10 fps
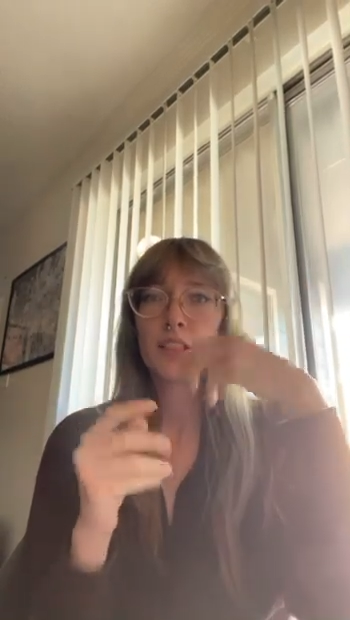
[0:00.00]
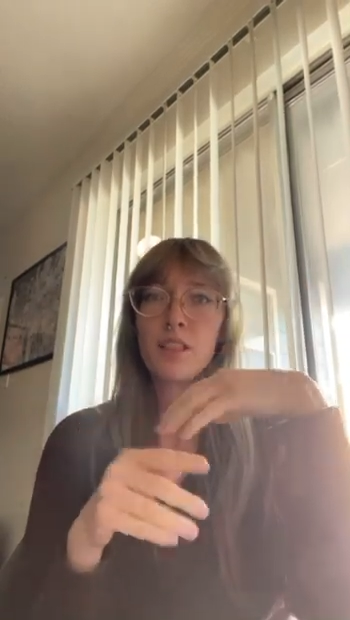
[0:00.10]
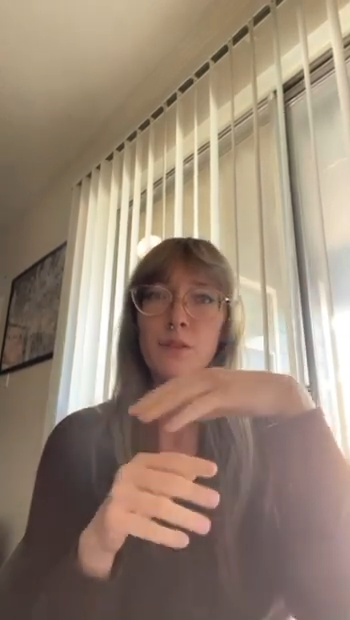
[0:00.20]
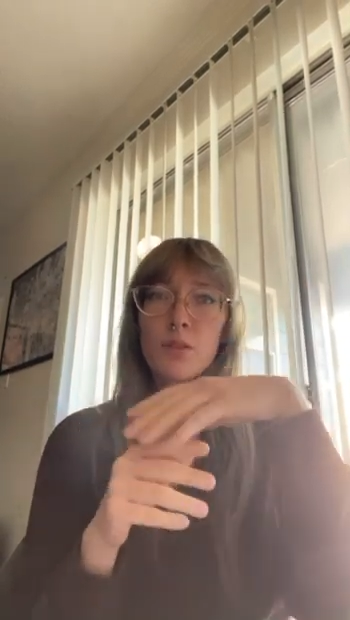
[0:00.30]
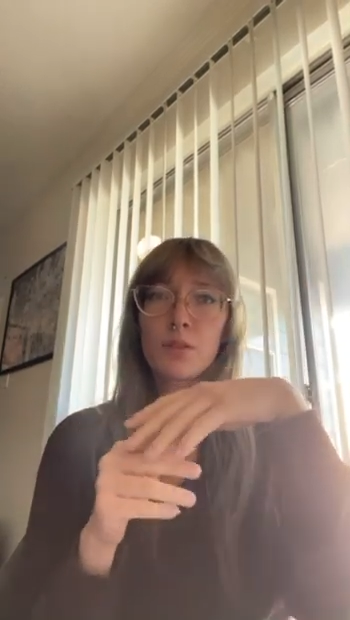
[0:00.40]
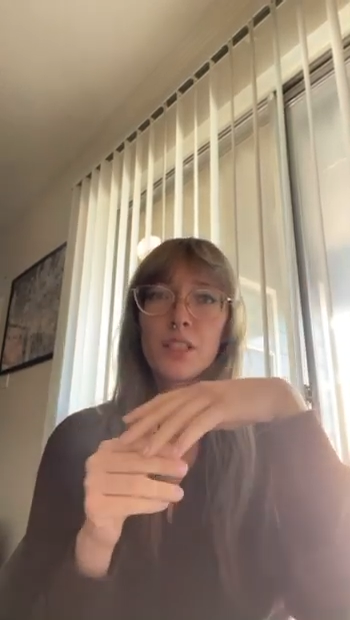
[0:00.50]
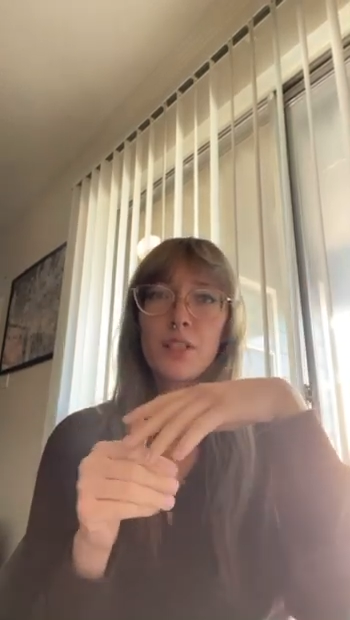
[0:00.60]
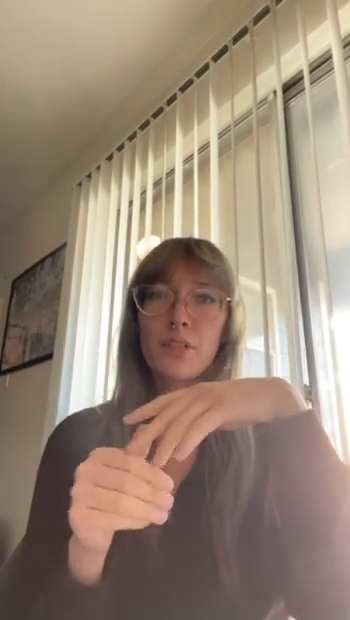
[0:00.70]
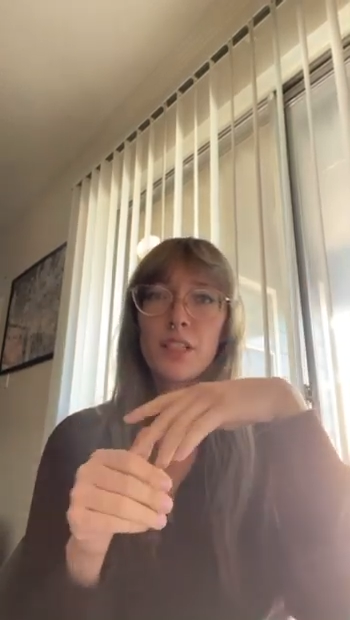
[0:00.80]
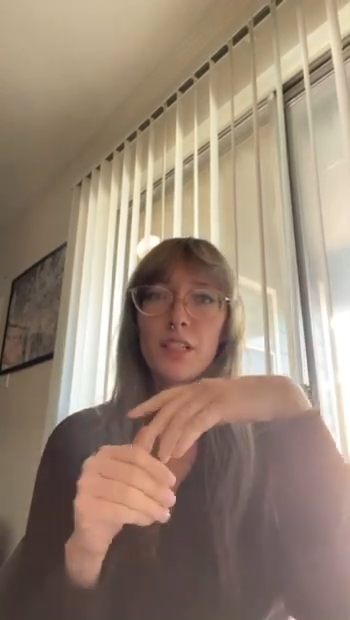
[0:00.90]
the
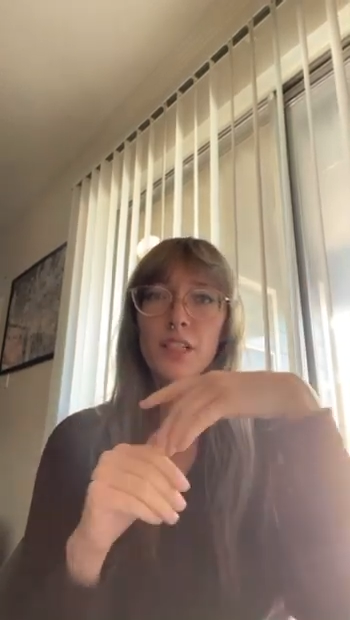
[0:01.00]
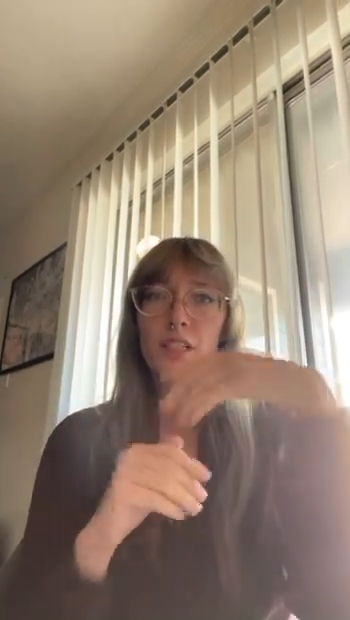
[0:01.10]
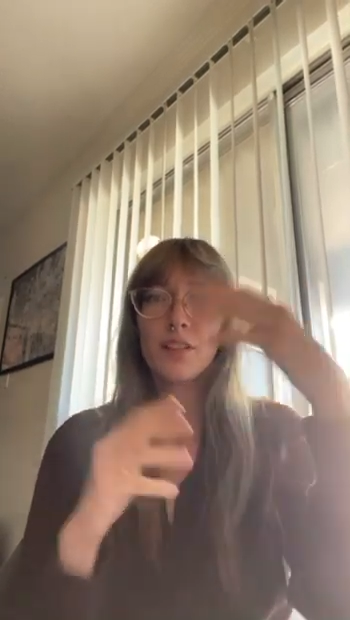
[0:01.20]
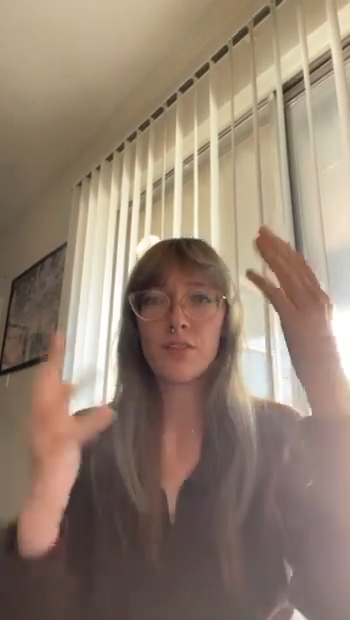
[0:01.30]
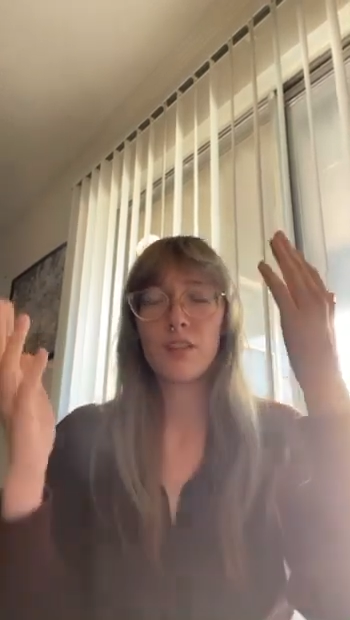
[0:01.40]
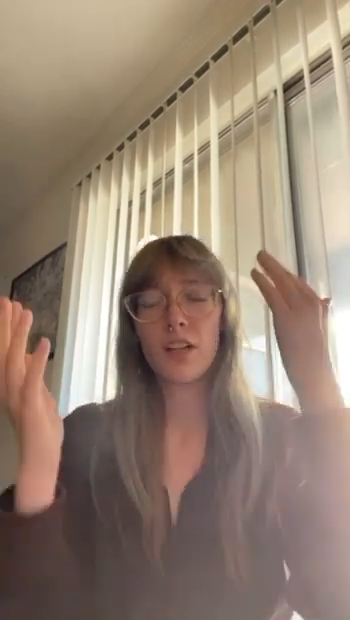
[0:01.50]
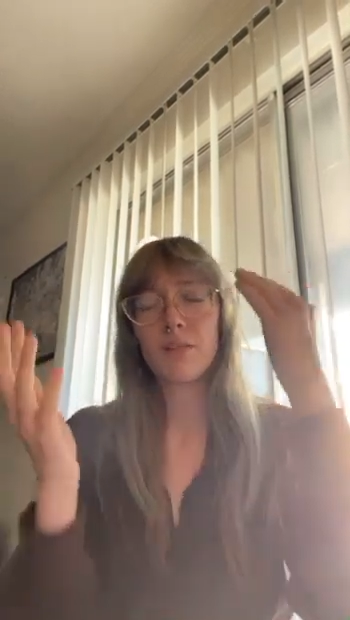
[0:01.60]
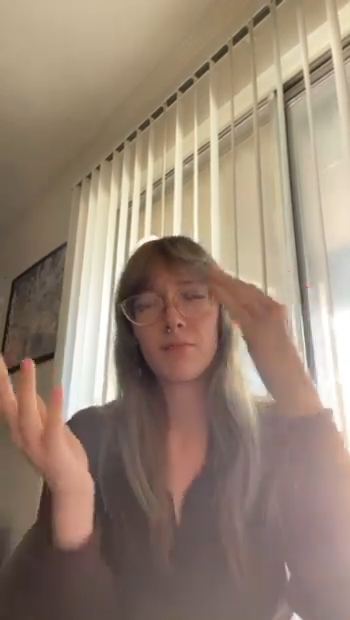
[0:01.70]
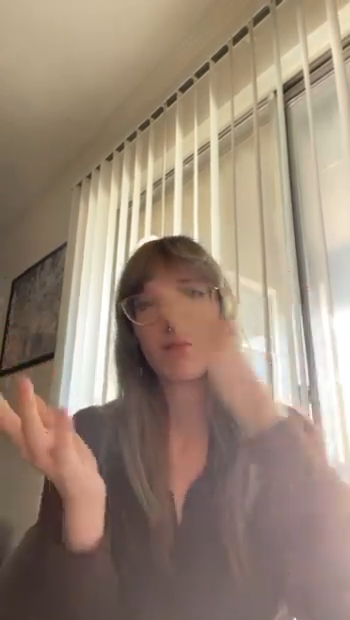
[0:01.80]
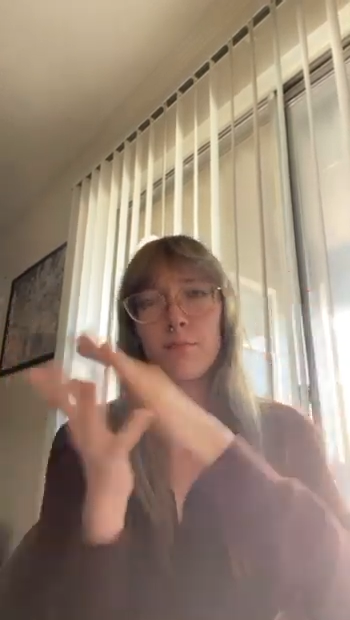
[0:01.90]
difficulty reading of
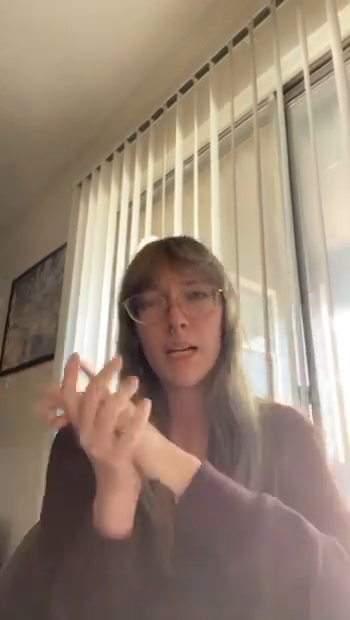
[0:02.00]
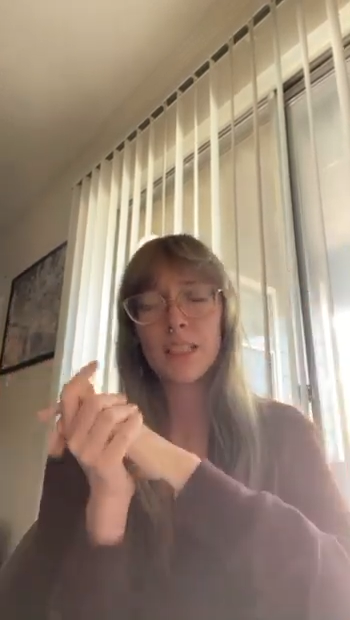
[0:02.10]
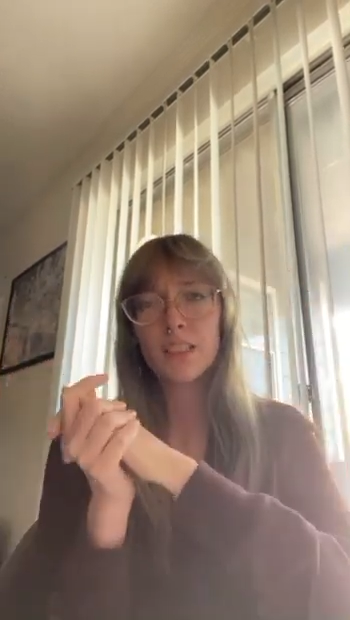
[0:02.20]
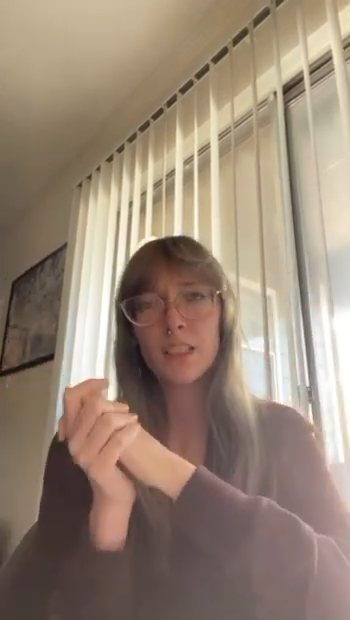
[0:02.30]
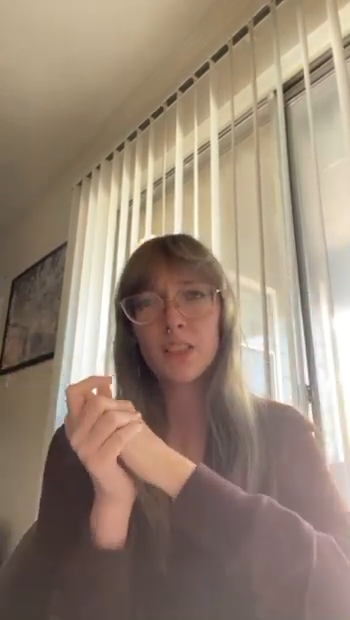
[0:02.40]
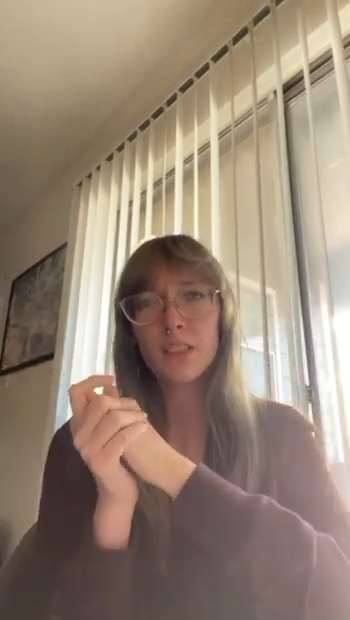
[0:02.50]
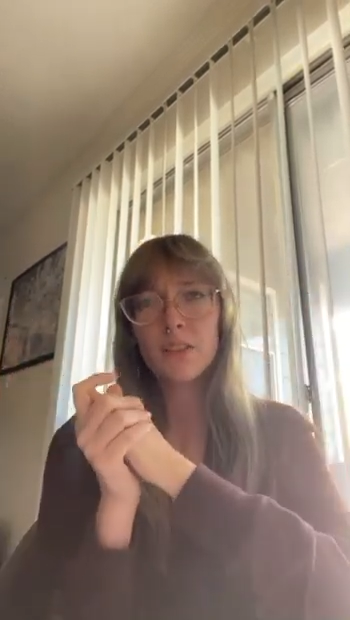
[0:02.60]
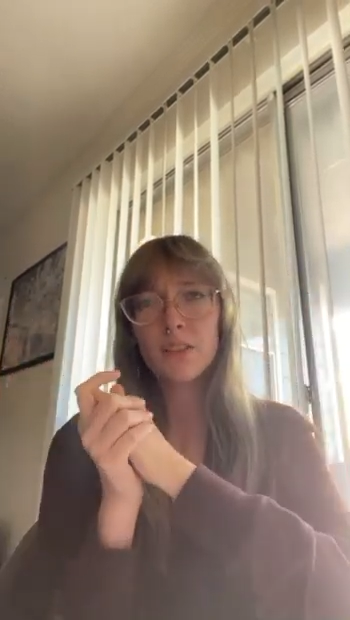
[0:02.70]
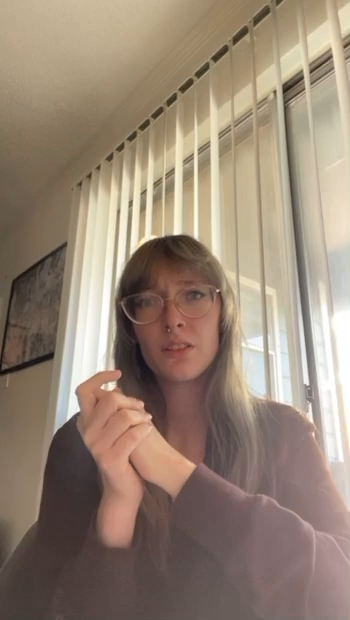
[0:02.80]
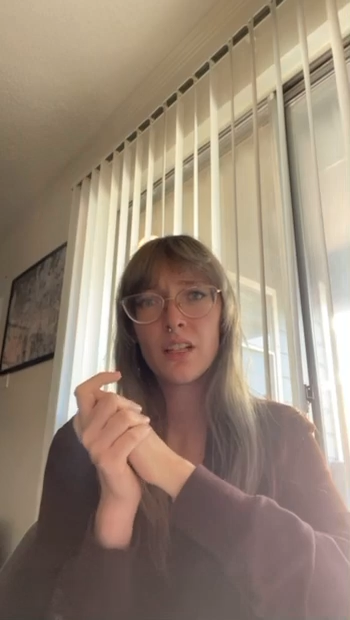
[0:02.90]

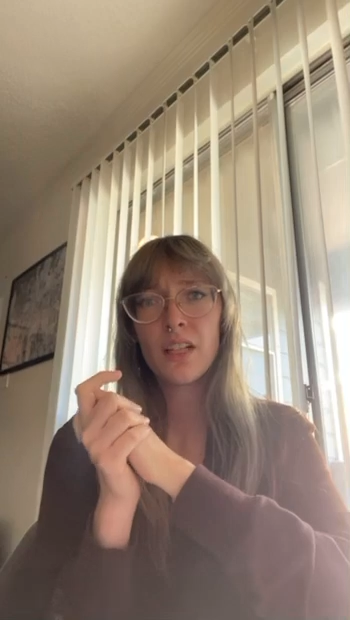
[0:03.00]
passages.